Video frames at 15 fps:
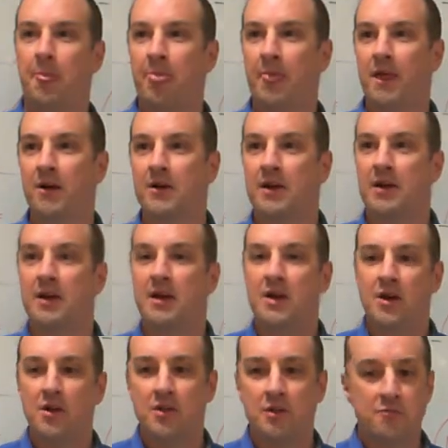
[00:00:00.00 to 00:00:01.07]
Okay.
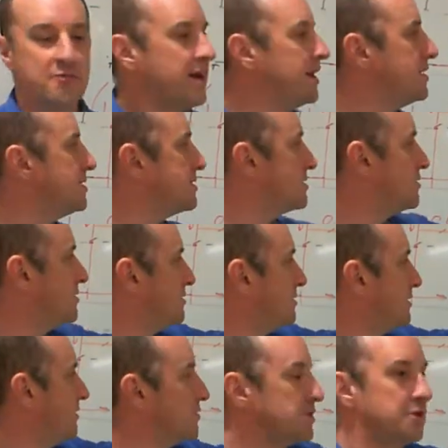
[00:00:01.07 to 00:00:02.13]
The rings,
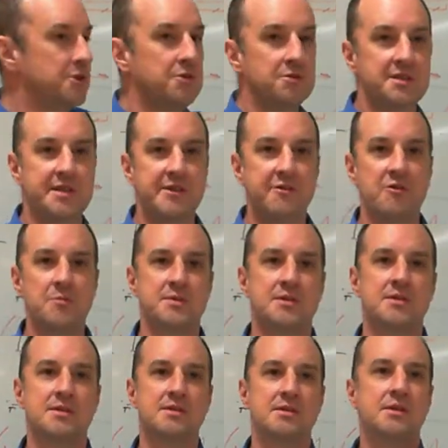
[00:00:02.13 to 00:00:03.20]
they're also called
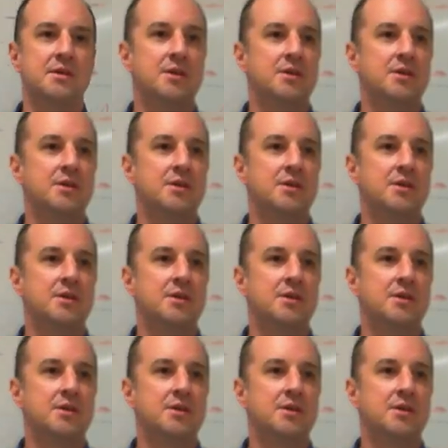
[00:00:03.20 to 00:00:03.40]
stirrups.